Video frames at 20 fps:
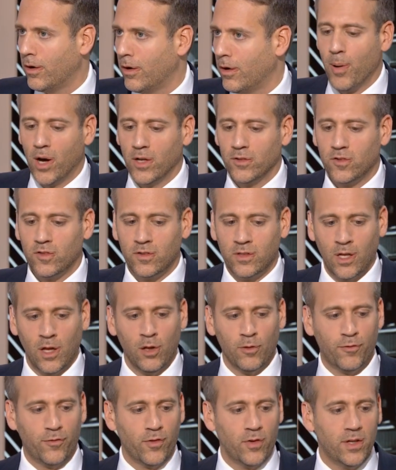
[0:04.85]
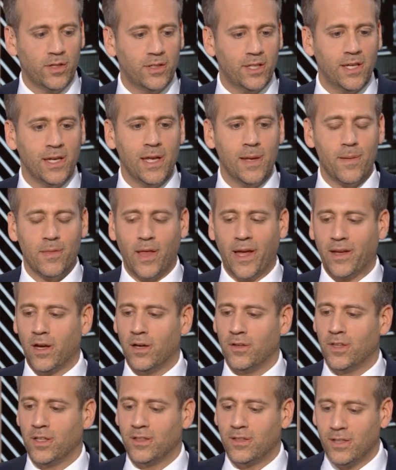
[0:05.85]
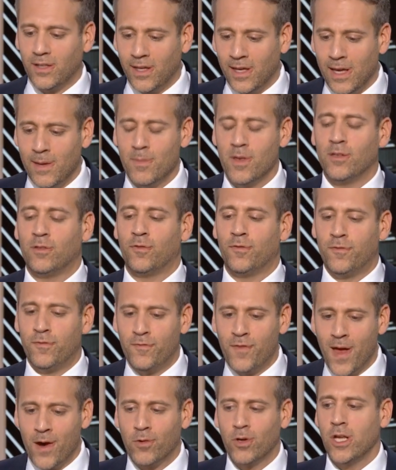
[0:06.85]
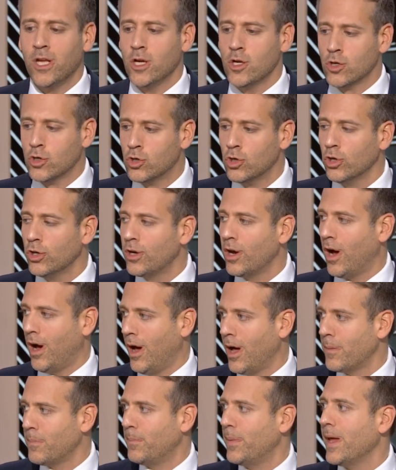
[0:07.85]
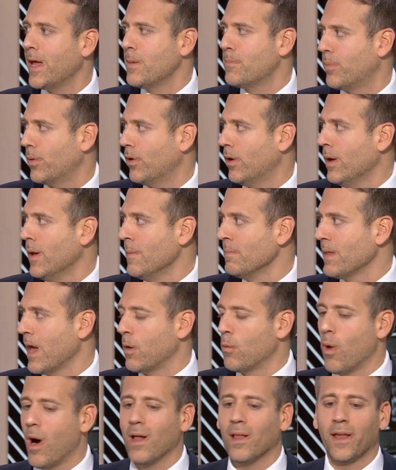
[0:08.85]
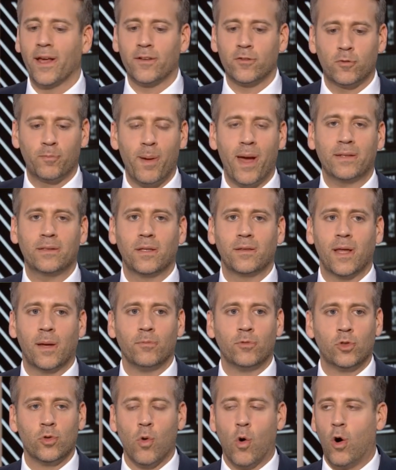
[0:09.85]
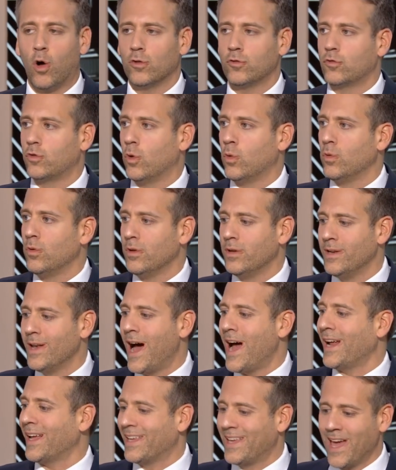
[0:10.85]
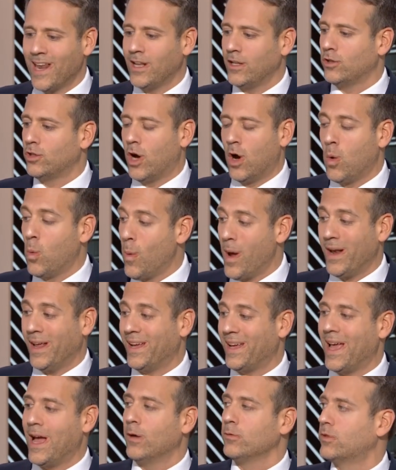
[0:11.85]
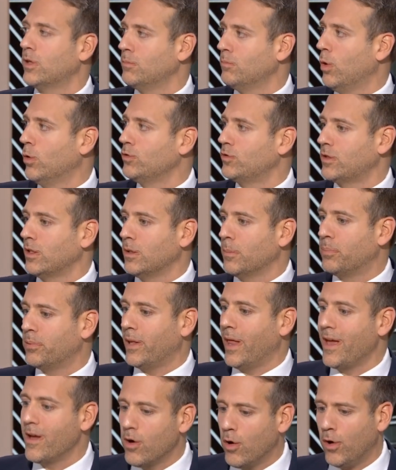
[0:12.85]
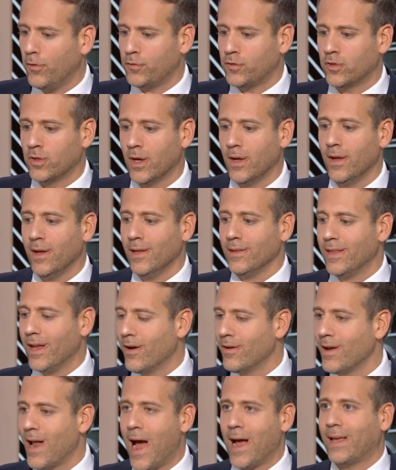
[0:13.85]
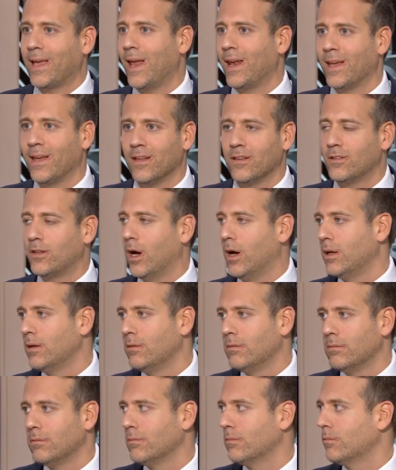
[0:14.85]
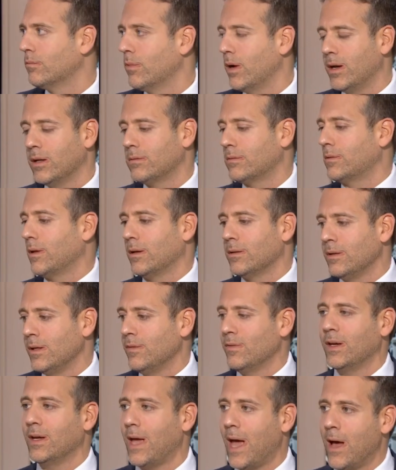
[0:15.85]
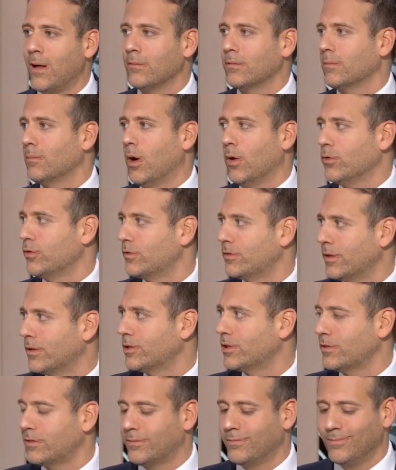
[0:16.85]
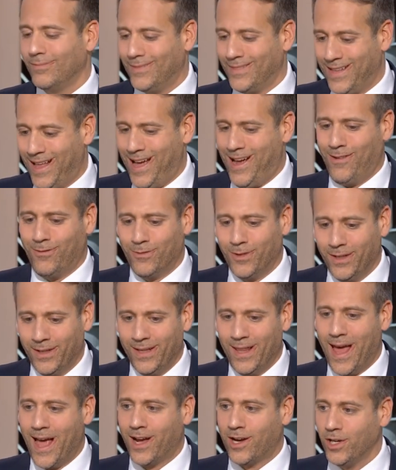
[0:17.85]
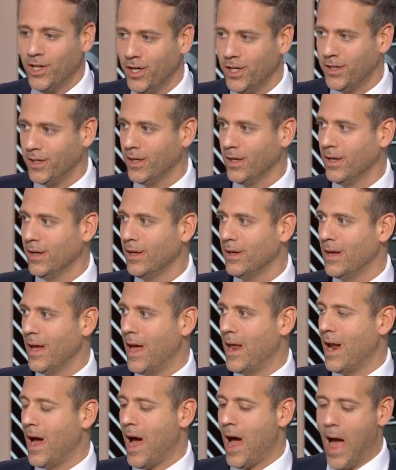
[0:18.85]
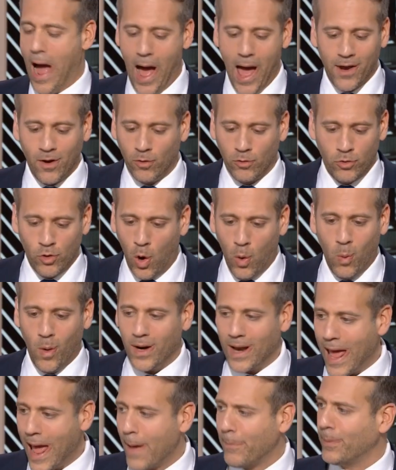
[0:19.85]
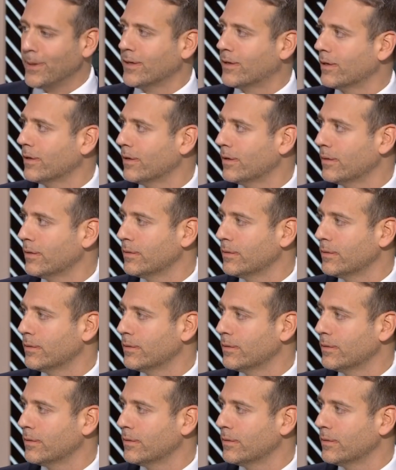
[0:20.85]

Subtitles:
But still, for a team, like, the team is very good on paper. And while I expected them to also not get it done when it counted most in the playoffs, they're not getting it done when it doesn't even count most. They're just not really that good. And I don't know what happened.